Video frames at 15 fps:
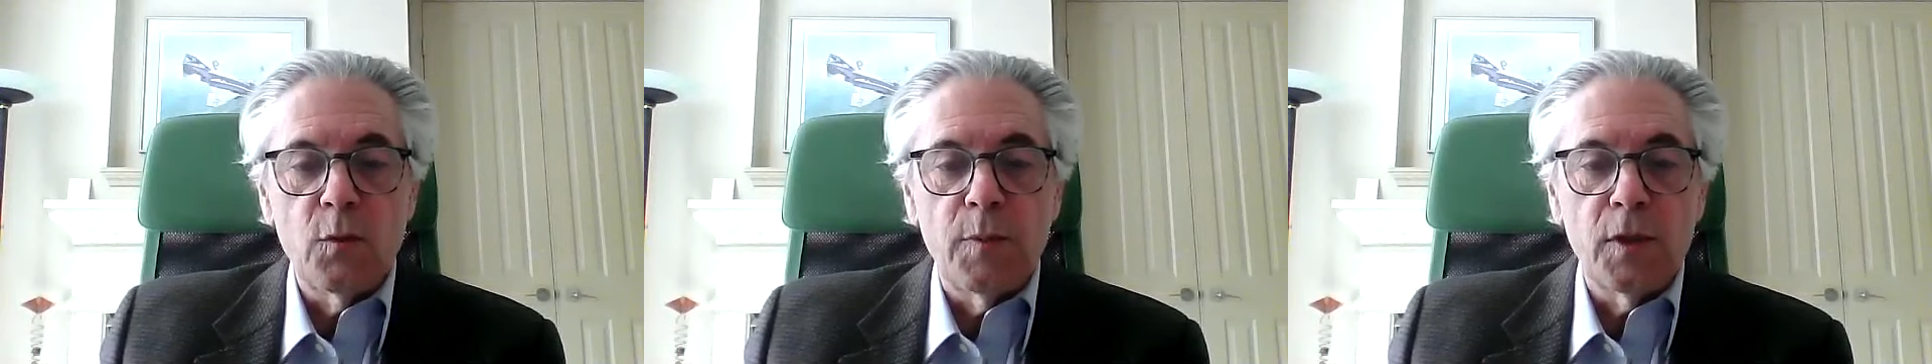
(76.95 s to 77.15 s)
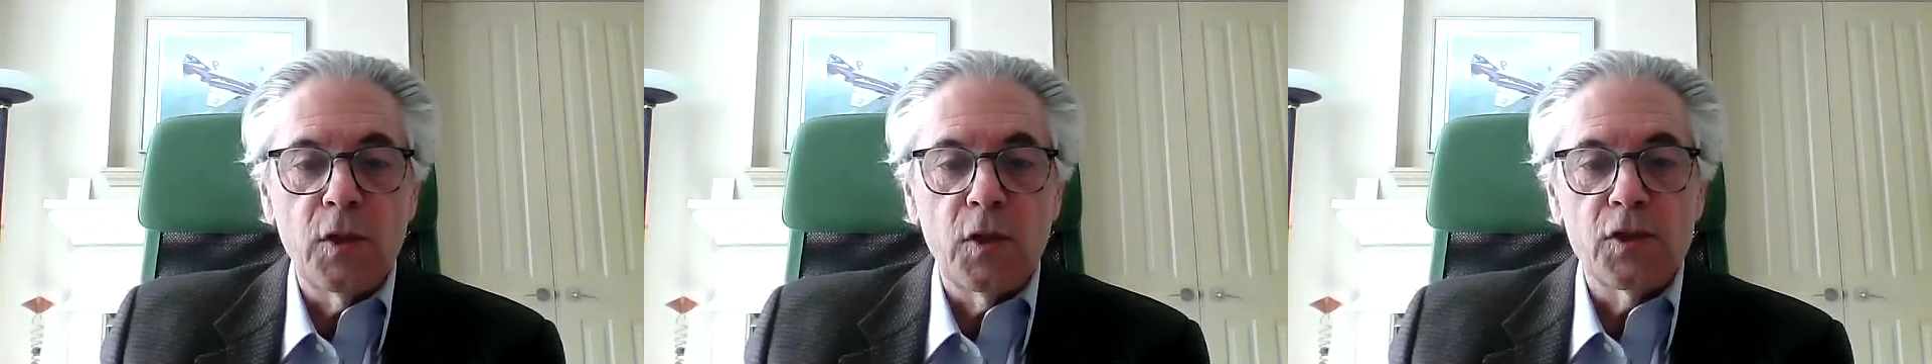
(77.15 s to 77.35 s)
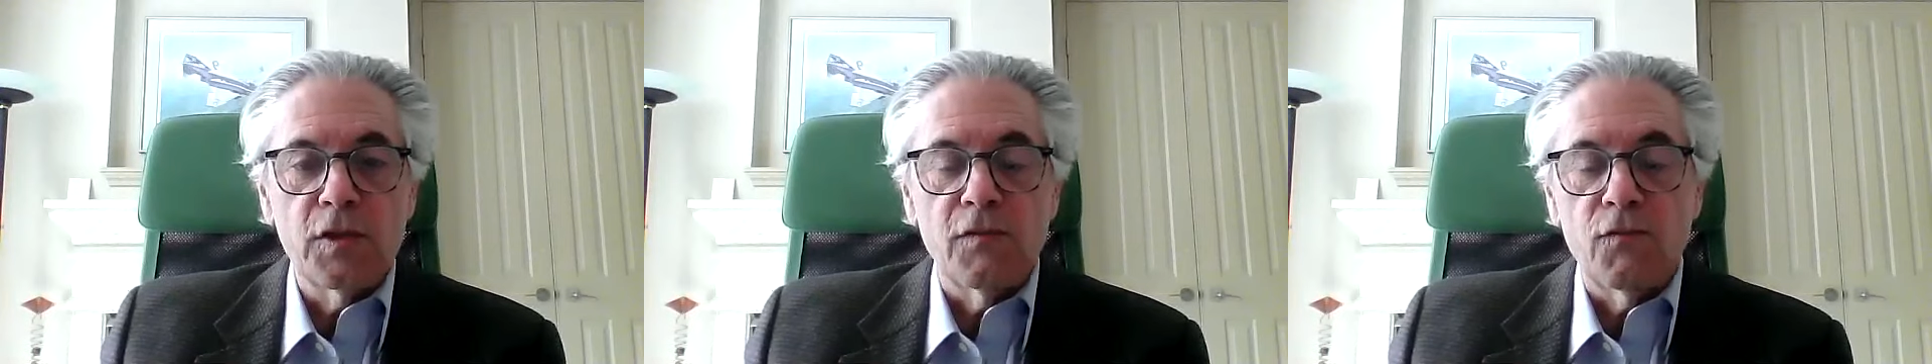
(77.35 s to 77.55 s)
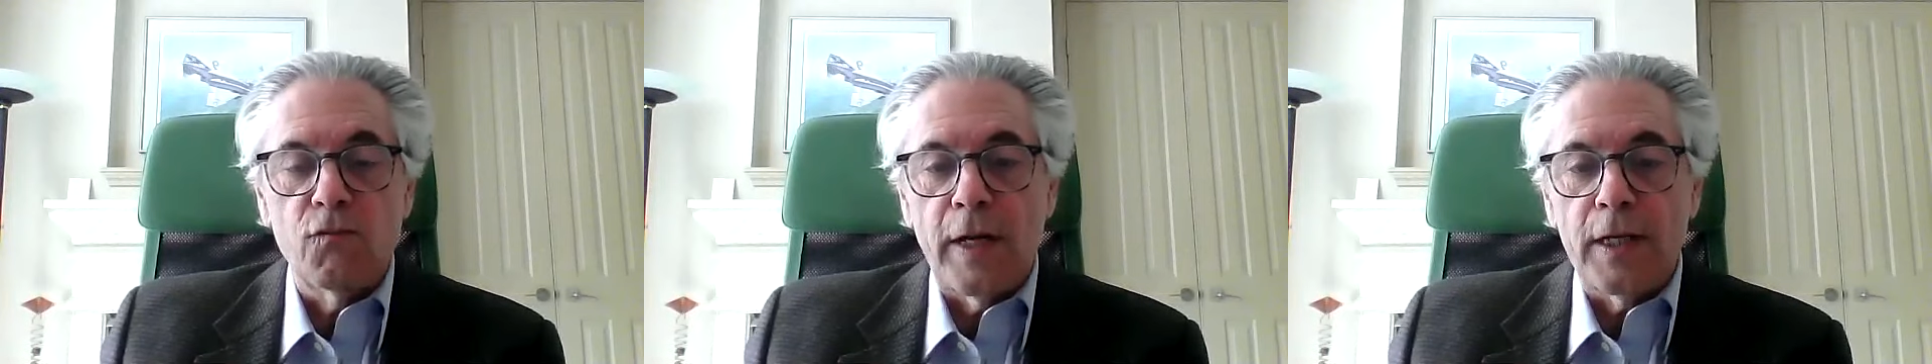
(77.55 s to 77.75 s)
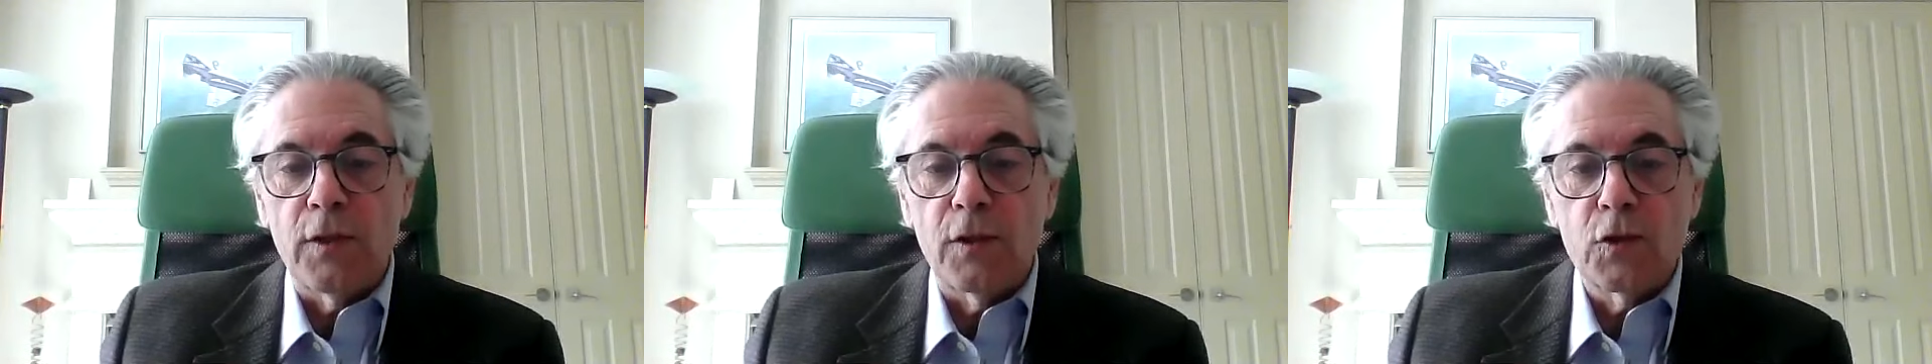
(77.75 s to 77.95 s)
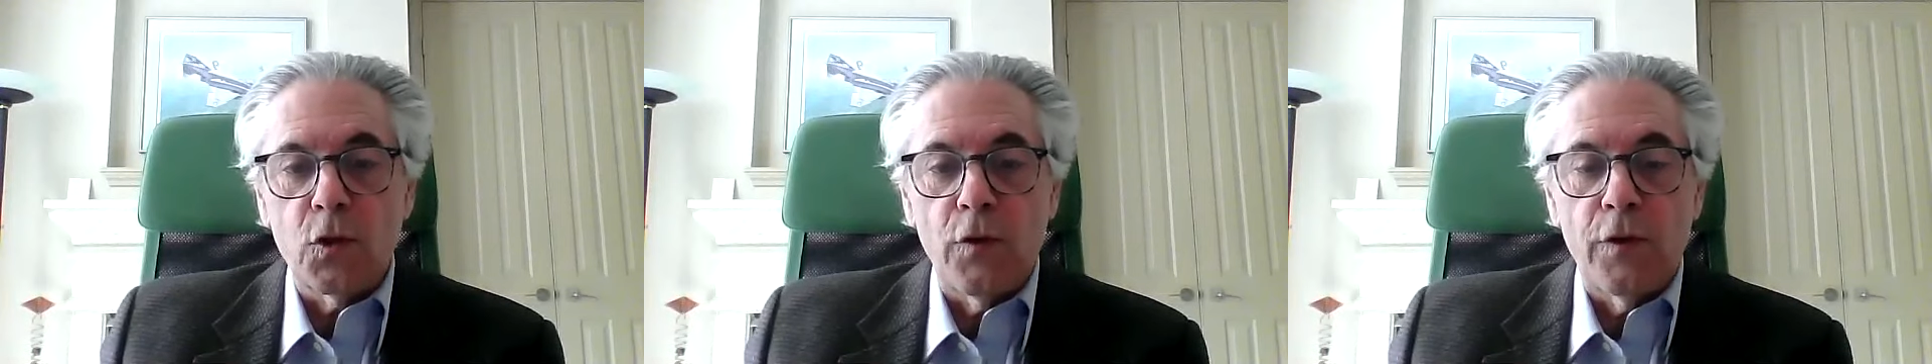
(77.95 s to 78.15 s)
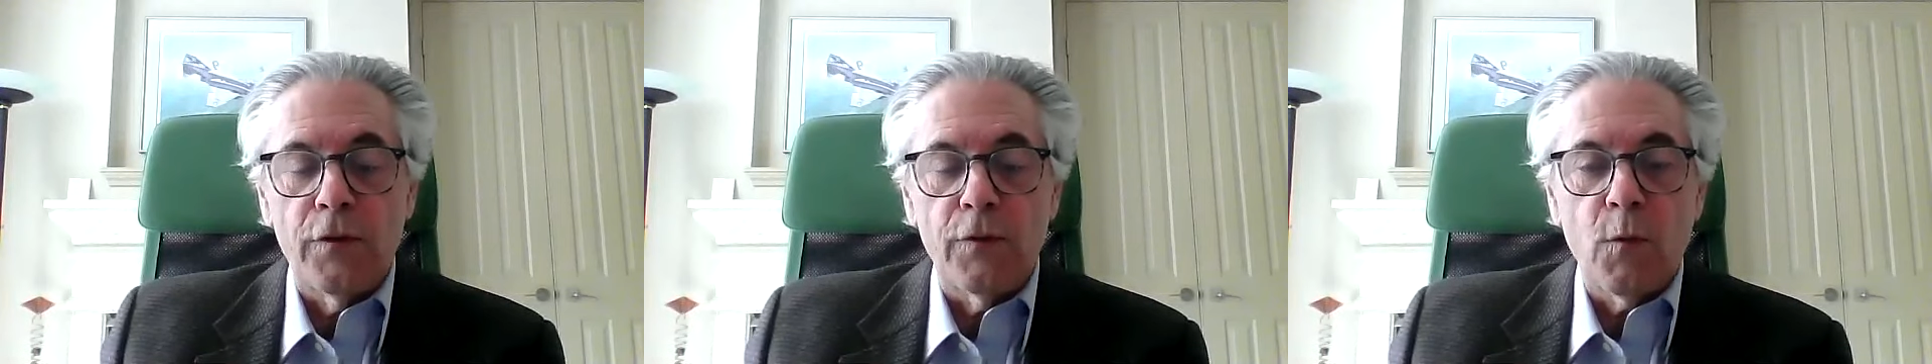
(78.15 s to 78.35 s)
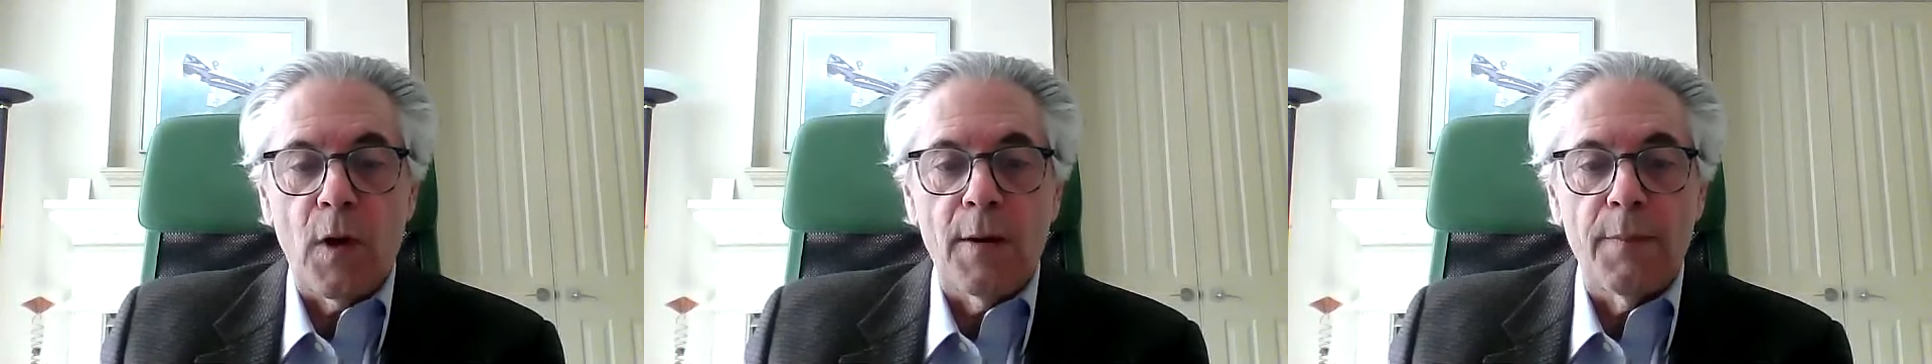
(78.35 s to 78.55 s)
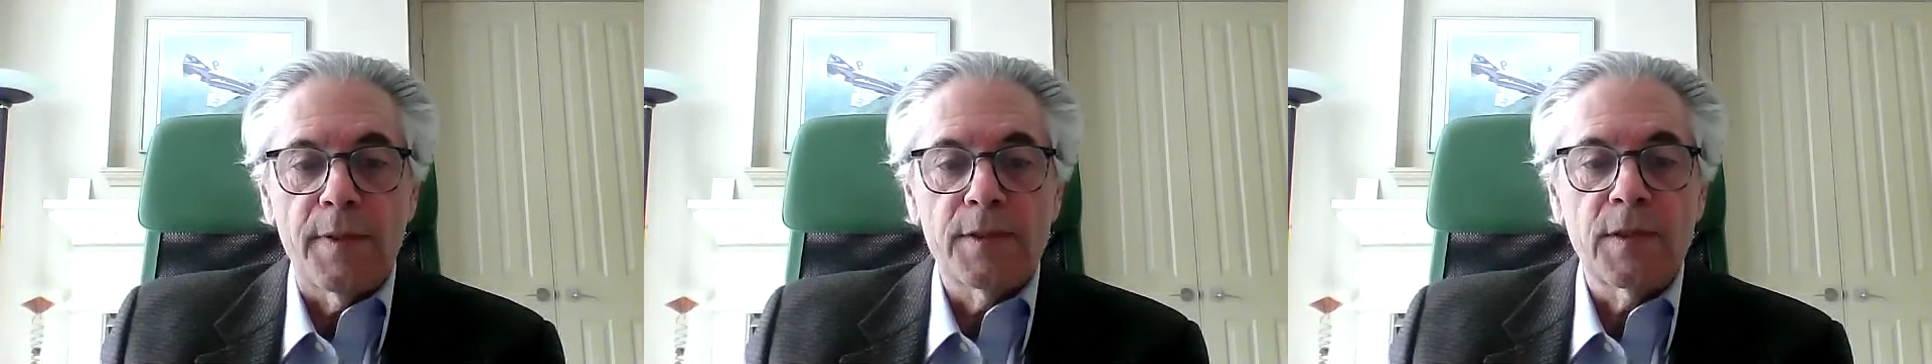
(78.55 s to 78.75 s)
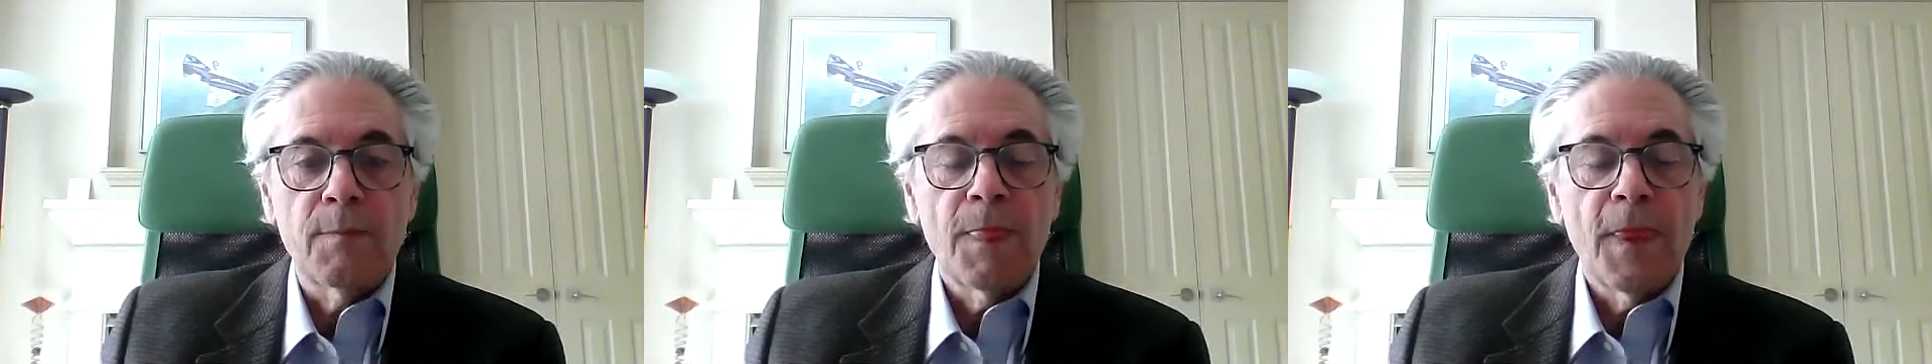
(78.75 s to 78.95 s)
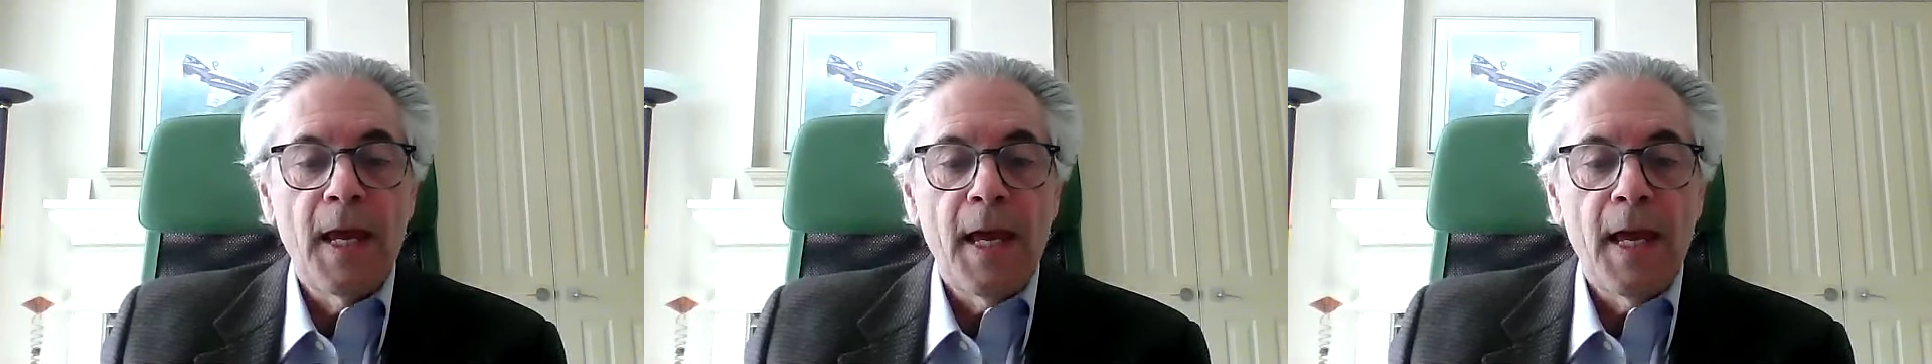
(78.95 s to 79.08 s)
because of regulatory requirements